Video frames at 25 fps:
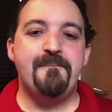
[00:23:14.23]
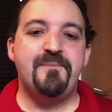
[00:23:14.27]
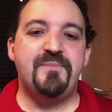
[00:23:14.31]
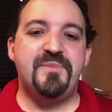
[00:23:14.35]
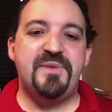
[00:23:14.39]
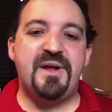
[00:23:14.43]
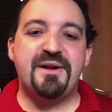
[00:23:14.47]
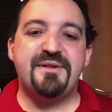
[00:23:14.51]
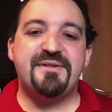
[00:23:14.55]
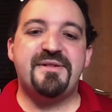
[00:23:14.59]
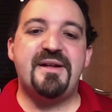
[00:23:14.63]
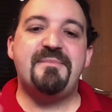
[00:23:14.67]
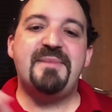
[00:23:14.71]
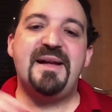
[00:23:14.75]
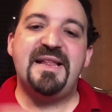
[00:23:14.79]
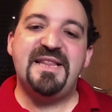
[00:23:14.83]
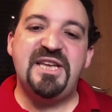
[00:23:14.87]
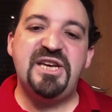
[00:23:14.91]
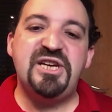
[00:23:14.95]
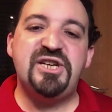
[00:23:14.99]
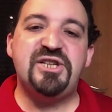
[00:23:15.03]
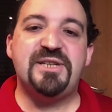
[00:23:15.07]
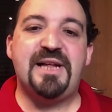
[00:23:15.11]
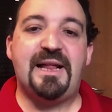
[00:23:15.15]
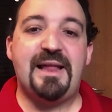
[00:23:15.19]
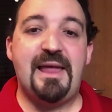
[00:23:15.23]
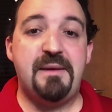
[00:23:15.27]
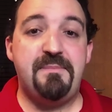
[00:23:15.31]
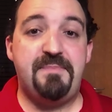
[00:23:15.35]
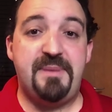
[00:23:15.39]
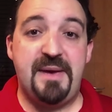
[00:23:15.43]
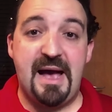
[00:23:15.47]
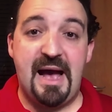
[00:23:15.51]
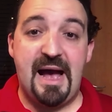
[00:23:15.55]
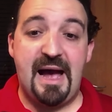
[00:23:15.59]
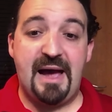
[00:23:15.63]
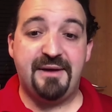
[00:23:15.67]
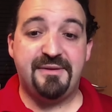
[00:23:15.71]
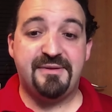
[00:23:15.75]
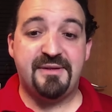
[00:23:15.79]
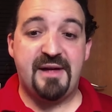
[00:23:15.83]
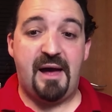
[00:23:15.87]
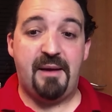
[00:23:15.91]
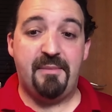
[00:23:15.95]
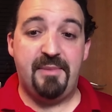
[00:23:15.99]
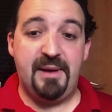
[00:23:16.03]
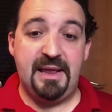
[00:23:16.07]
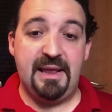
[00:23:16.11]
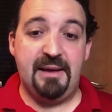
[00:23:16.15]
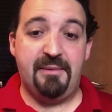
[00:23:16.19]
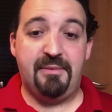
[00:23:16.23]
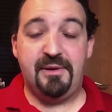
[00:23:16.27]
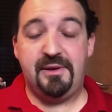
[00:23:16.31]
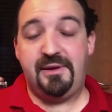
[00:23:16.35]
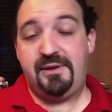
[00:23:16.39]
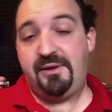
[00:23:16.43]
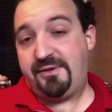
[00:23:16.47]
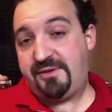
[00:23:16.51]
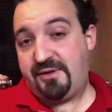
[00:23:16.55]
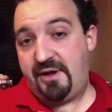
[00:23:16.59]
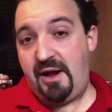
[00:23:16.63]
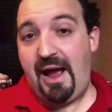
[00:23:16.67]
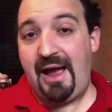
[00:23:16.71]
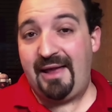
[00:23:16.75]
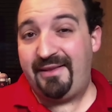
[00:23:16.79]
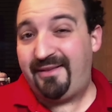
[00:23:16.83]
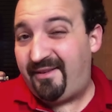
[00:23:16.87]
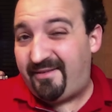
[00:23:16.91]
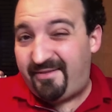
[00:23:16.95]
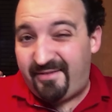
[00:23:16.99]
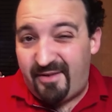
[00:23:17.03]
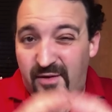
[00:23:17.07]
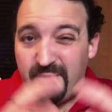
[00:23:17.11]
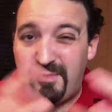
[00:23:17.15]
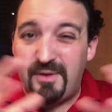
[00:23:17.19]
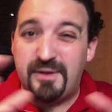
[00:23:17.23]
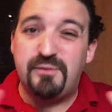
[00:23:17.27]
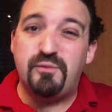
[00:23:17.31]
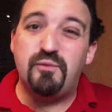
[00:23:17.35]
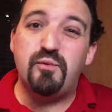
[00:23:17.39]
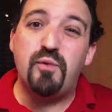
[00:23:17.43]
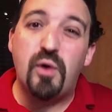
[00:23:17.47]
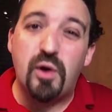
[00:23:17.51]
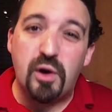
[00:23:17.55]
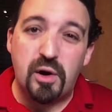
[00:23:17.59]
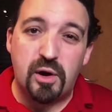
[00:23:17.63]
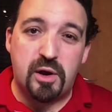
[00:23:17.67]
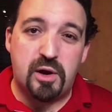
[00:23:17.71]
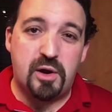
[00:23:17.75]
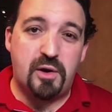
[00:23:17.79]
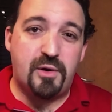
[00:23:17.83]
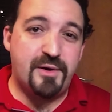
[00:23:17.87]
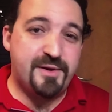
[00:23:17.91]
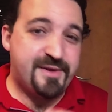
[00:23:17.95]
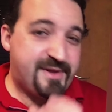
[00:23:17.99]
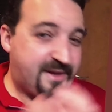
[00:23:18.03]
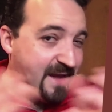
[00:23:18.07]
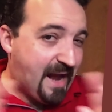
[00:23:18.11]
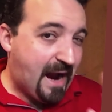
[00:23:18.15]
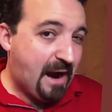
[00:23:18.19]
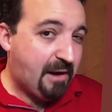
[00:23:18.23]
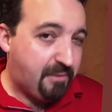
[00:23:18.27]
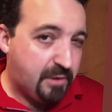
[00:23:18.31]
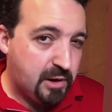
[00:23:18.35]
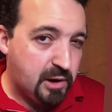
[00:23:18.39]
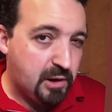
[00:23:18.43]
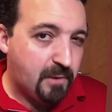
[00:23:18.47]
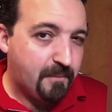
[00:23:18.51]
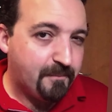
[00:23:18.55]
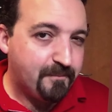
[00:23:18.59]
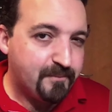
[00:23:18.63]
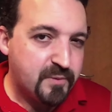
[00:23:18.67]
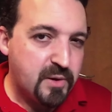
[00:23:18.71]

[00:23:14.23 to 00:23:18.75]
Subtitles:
there are some additional APIs available at the Service Worker scenario